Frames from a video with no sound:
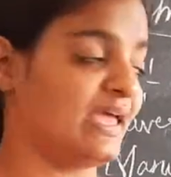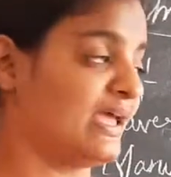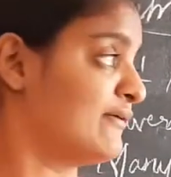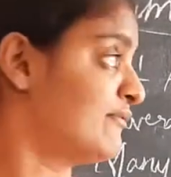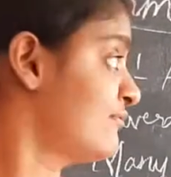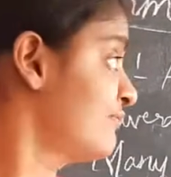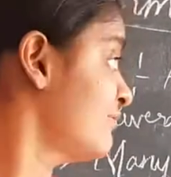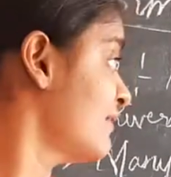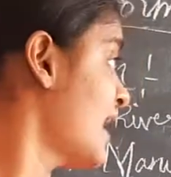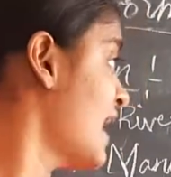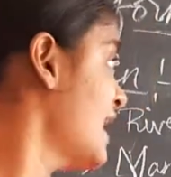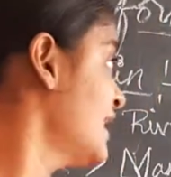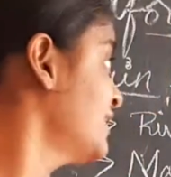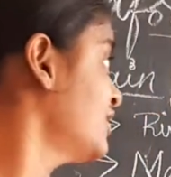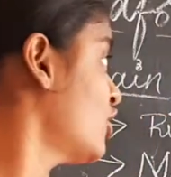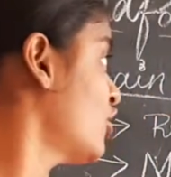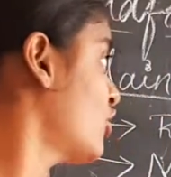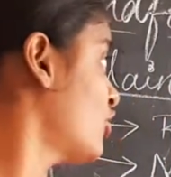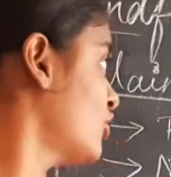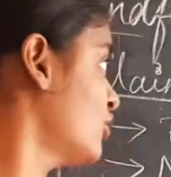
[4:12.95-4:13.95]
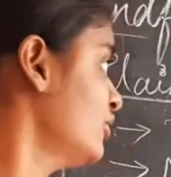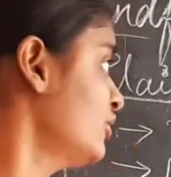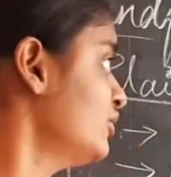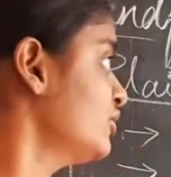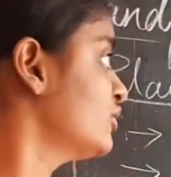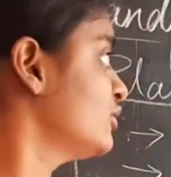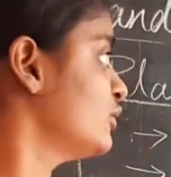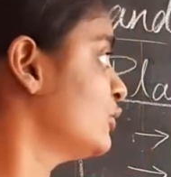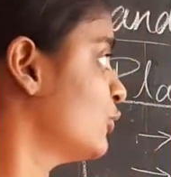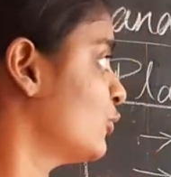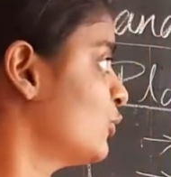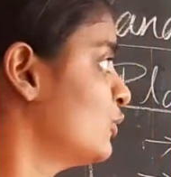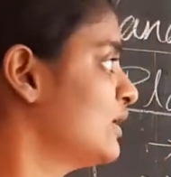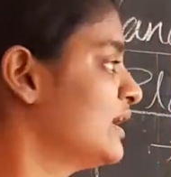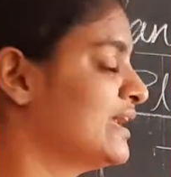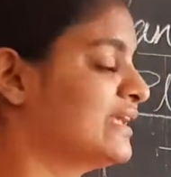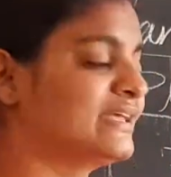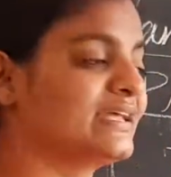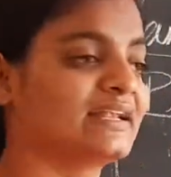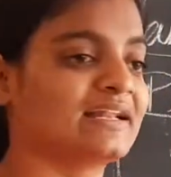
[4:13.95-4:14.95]
A flat or low
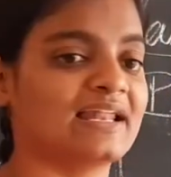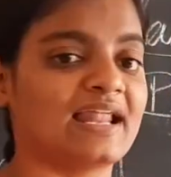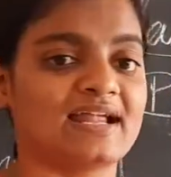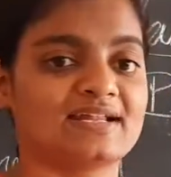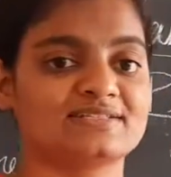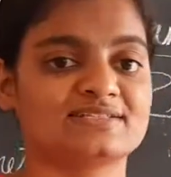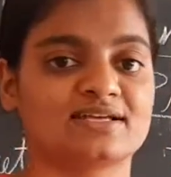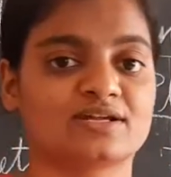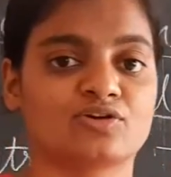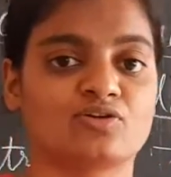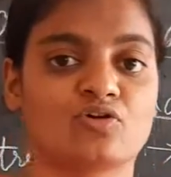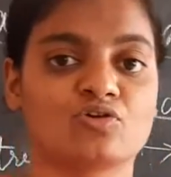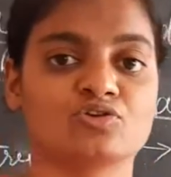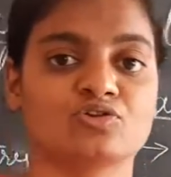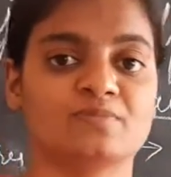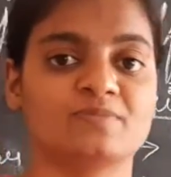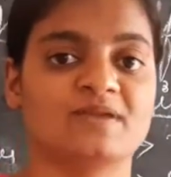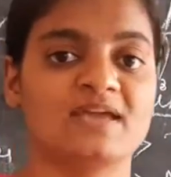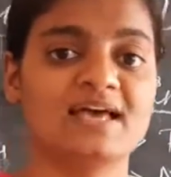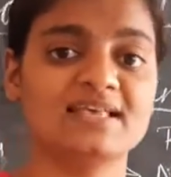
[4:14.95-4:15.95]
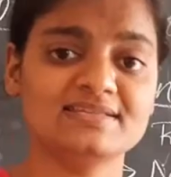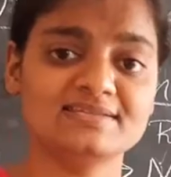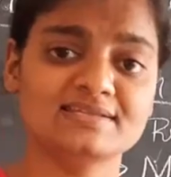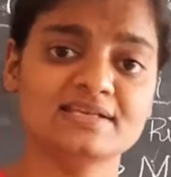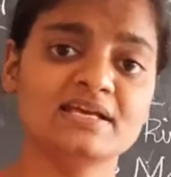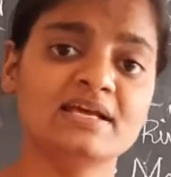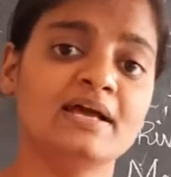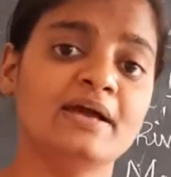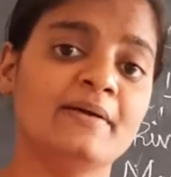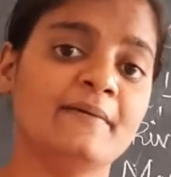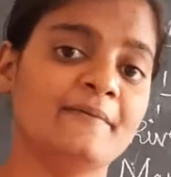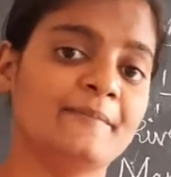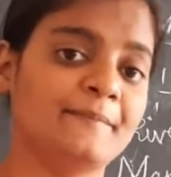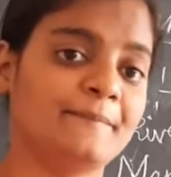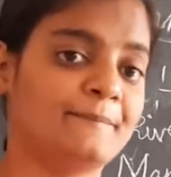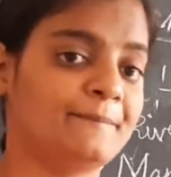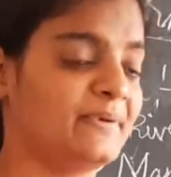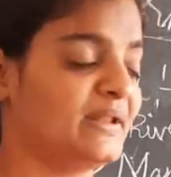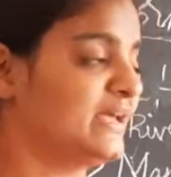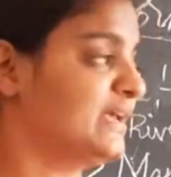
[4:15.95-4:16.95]
lying lands are called to be as
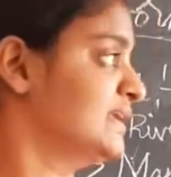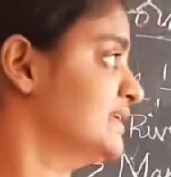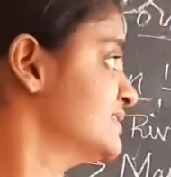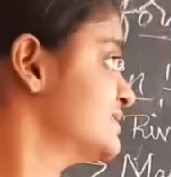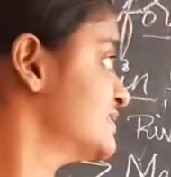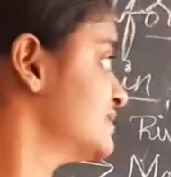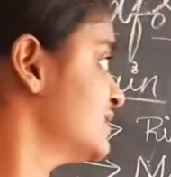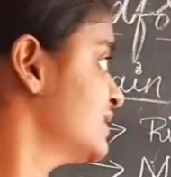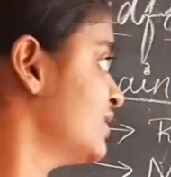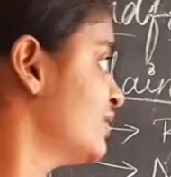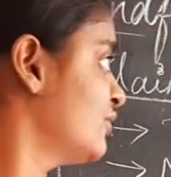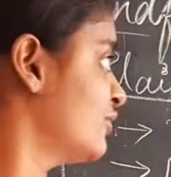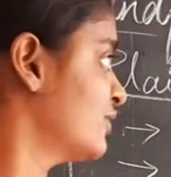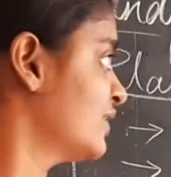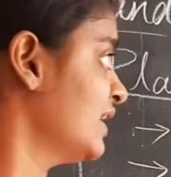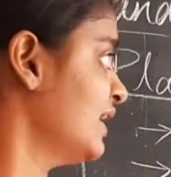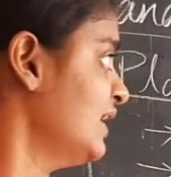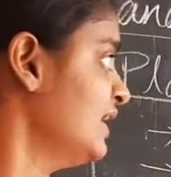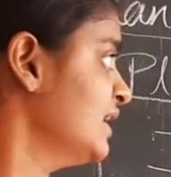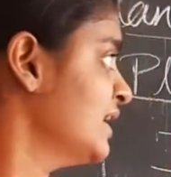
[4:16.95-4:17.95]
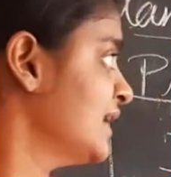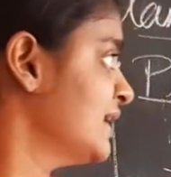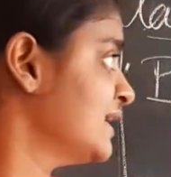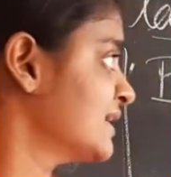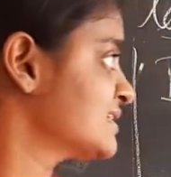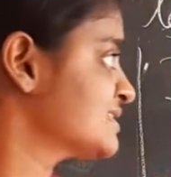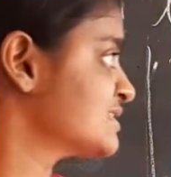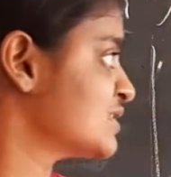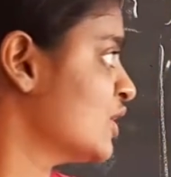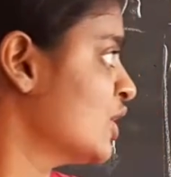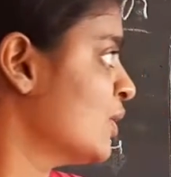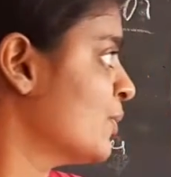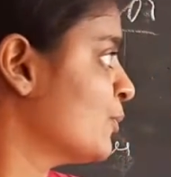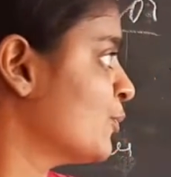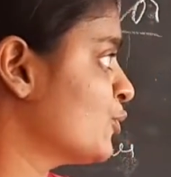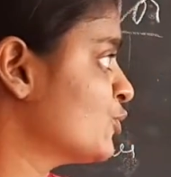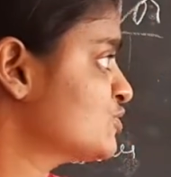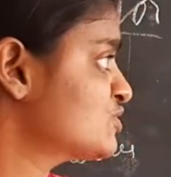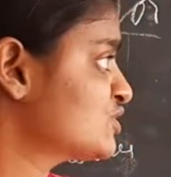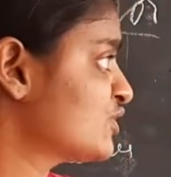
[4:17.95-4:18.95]
plains. Okay, next,
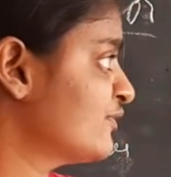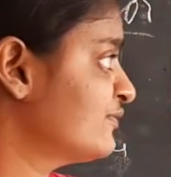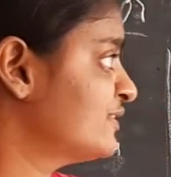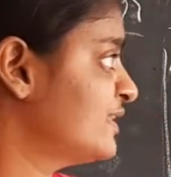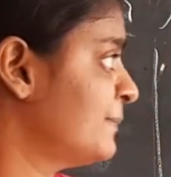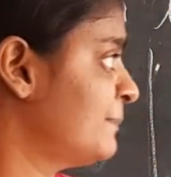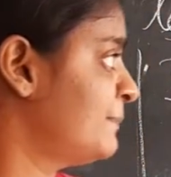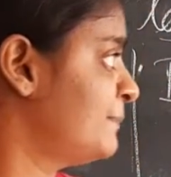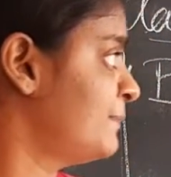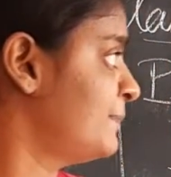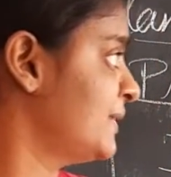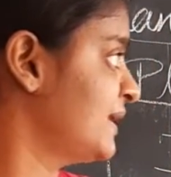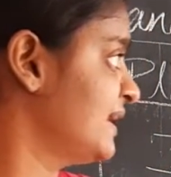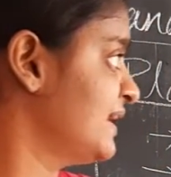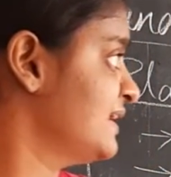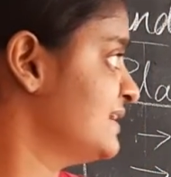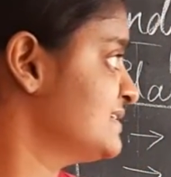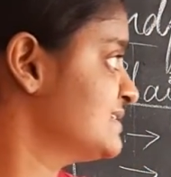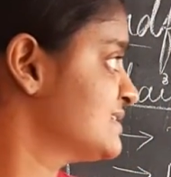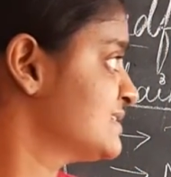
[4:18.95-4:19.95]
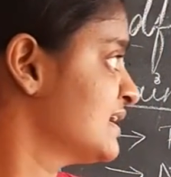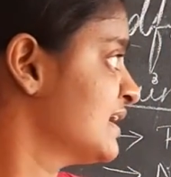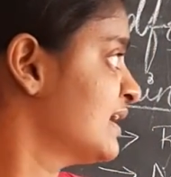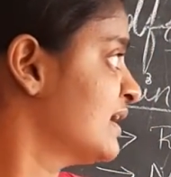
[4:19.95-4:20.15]
most of the plains